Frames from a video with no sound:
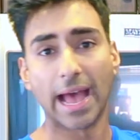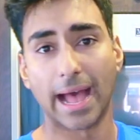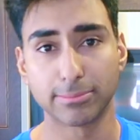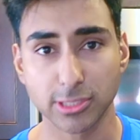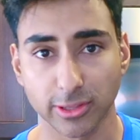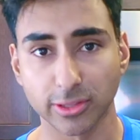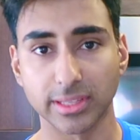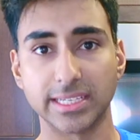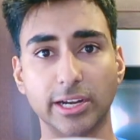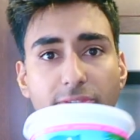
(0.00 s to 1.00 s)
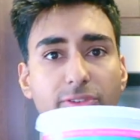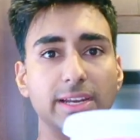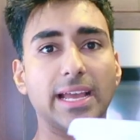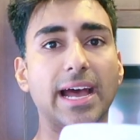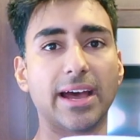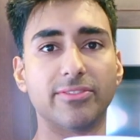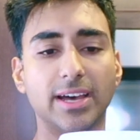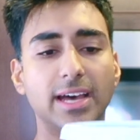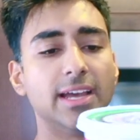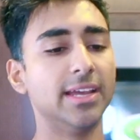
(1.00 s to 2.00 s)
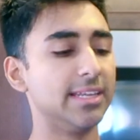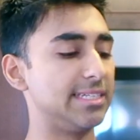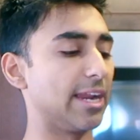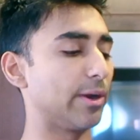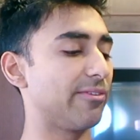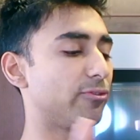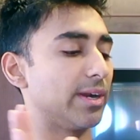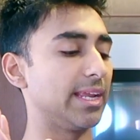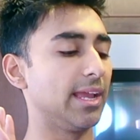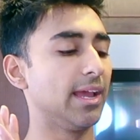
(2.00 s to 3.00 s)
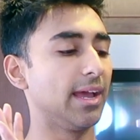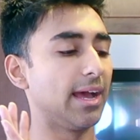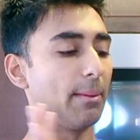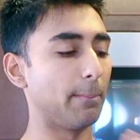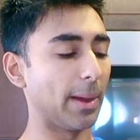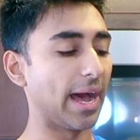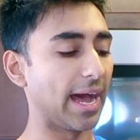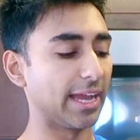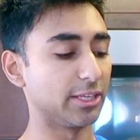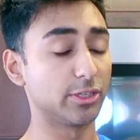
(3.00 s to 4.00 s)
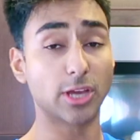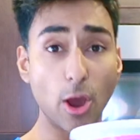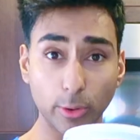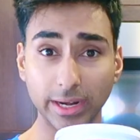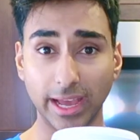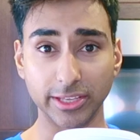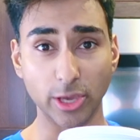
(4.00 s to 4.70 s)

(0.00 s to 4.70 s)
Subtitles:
absolutely dairy-free. I have a dairy-free coconut